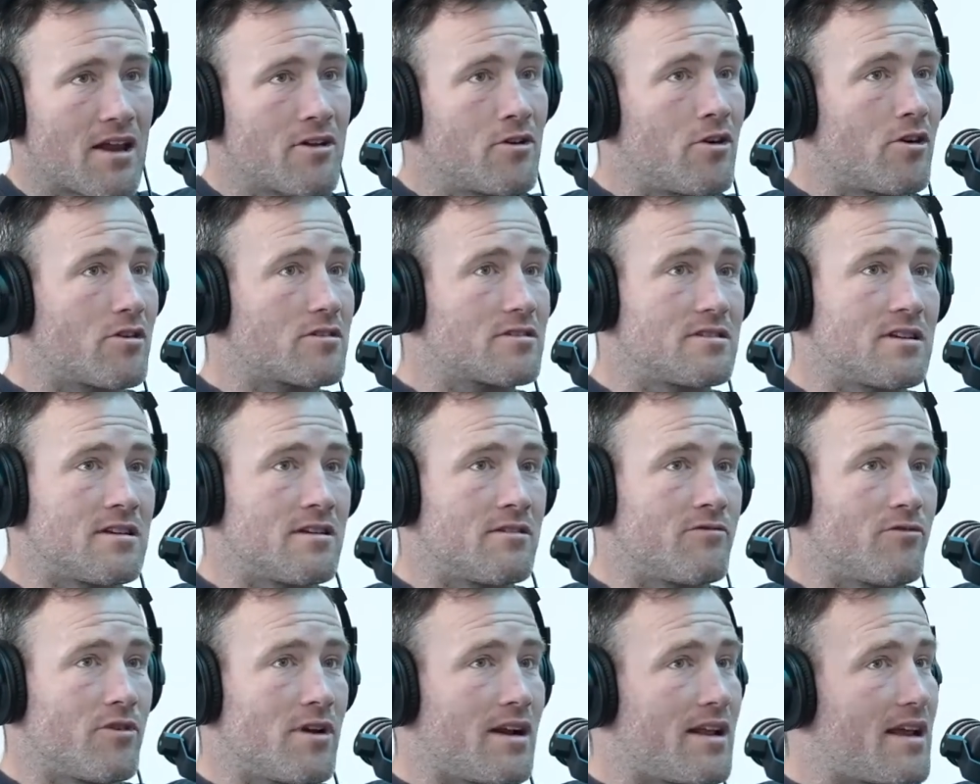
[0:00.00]
Head knocks
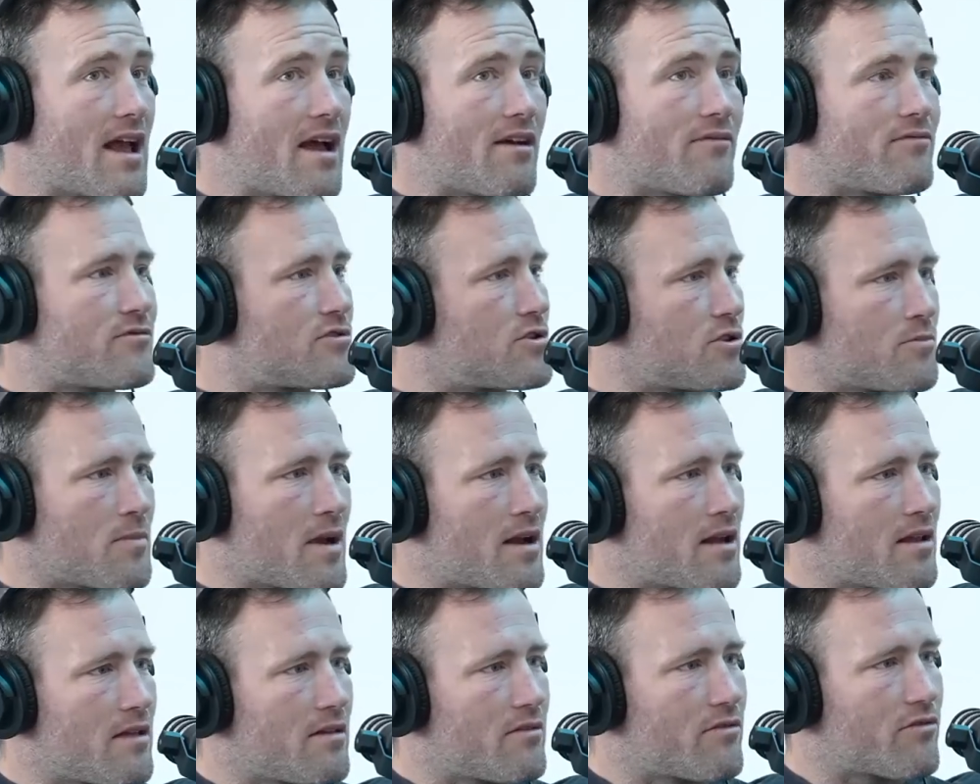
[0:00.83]
didn't really have
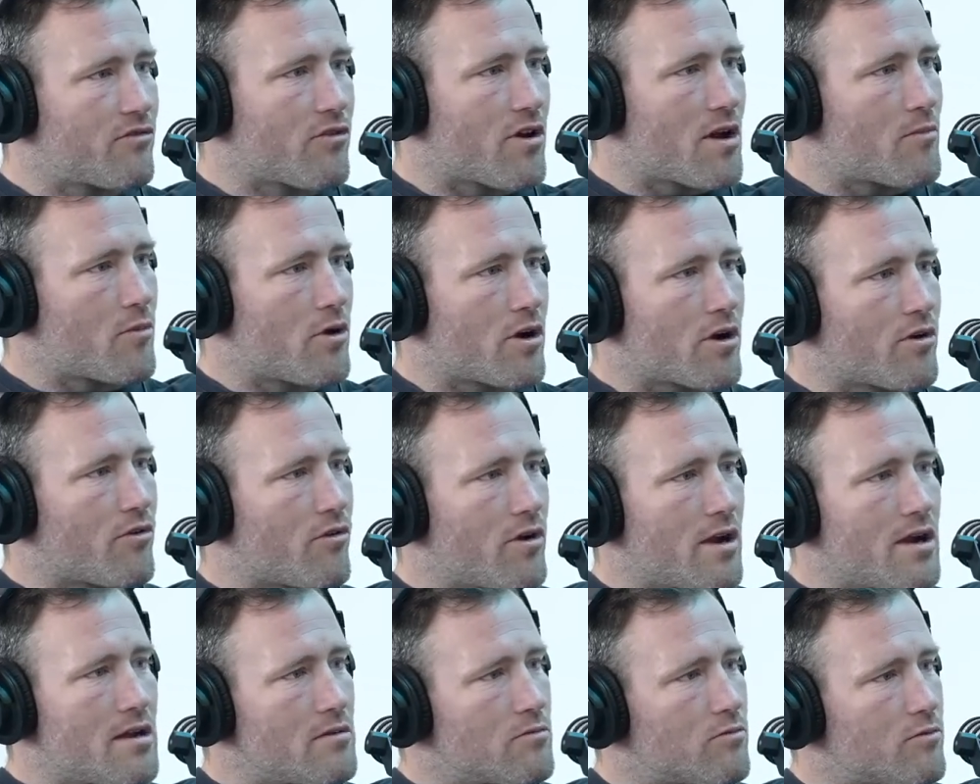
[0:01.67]
too many throughout my
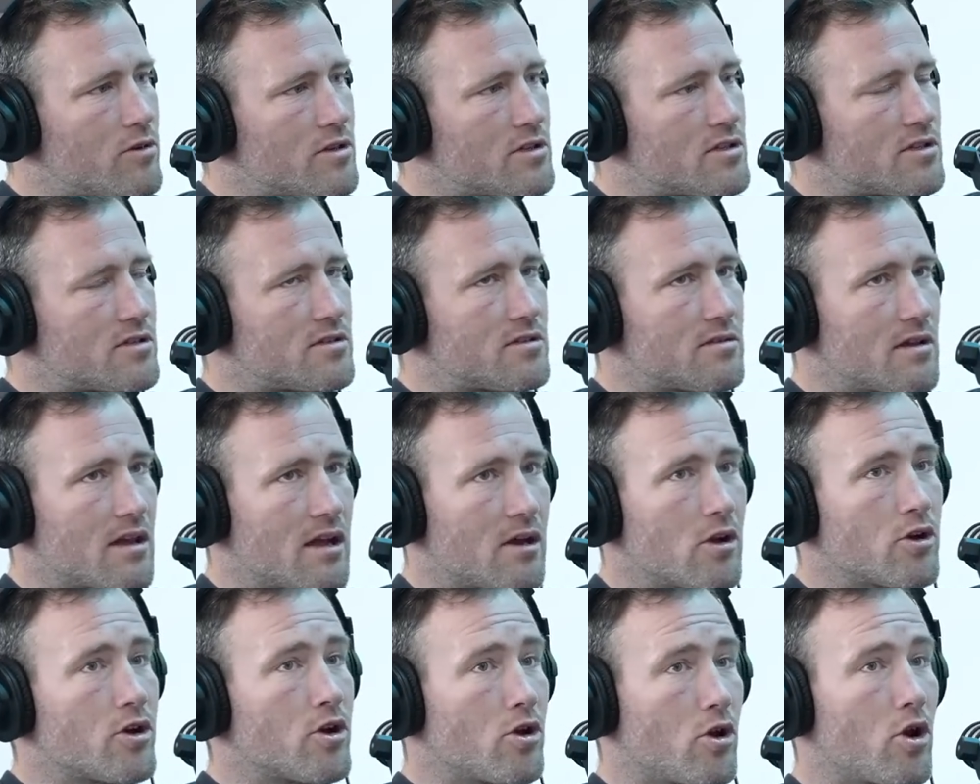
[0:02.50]
career,
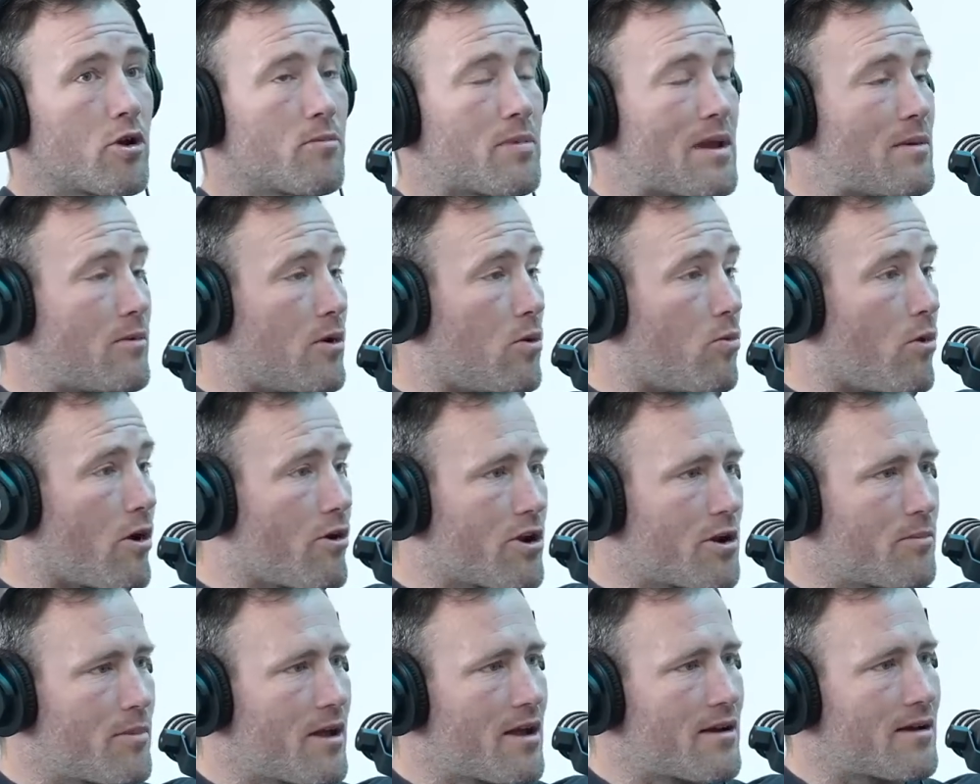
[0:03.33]
which a lot of people are
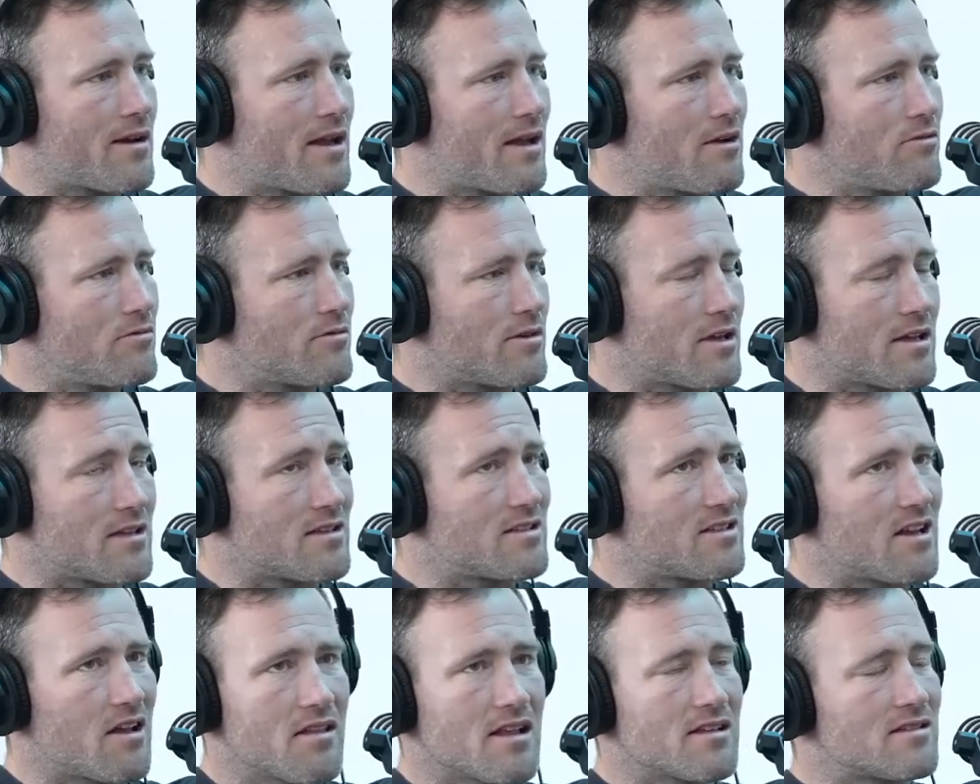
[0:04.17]
worried about now,
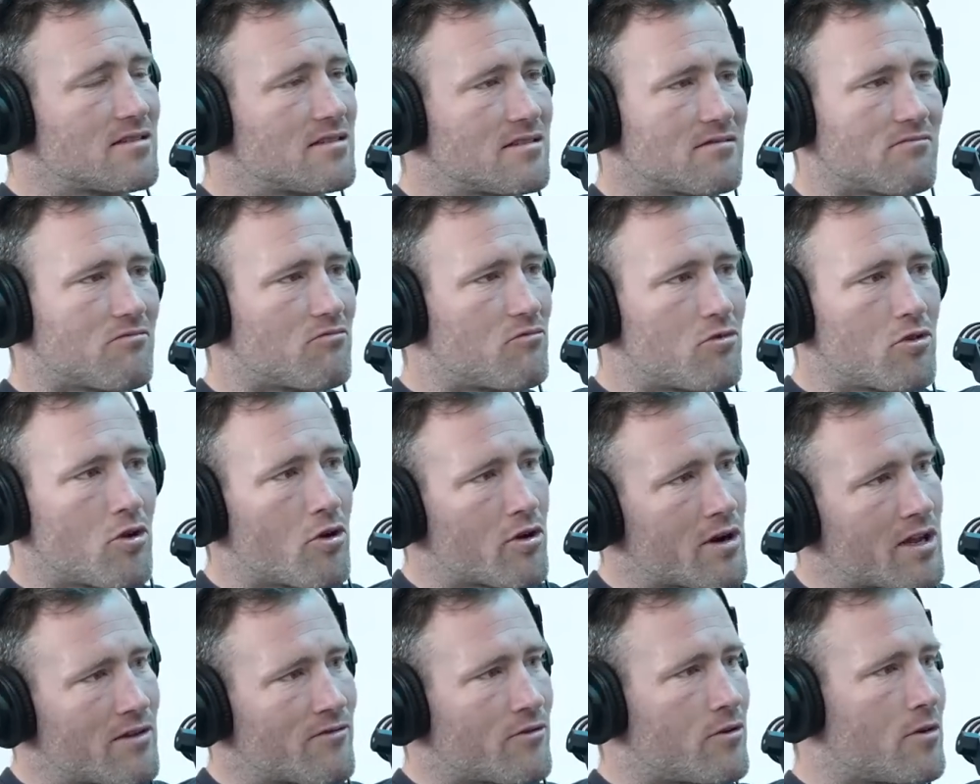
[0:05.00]
and so that's
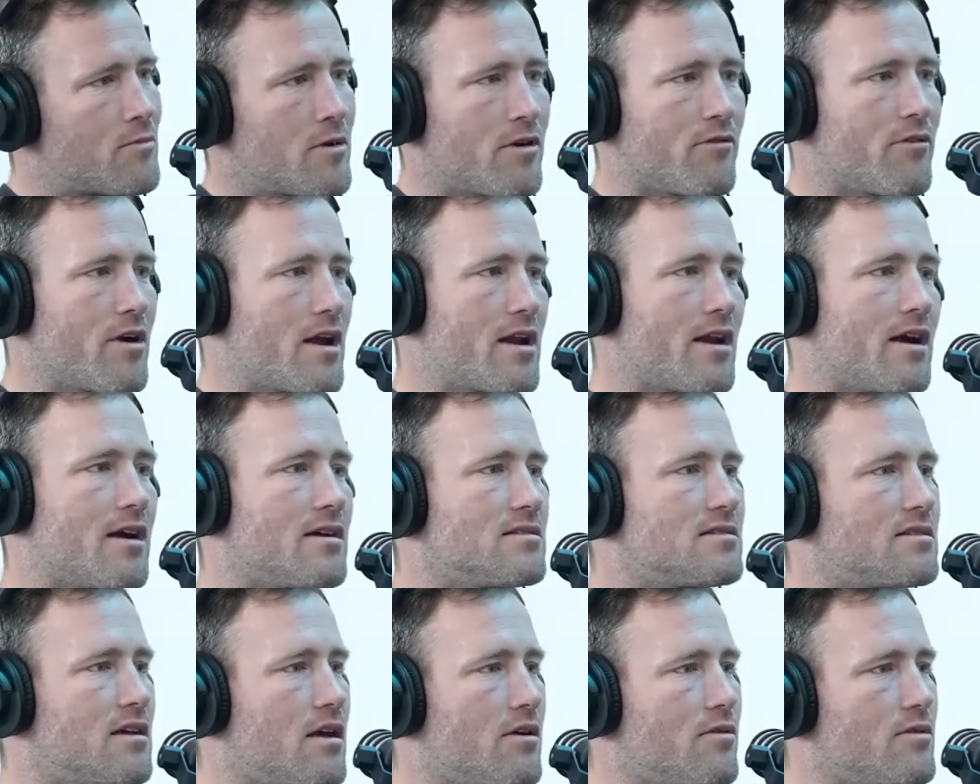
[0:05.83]
not even on my radar.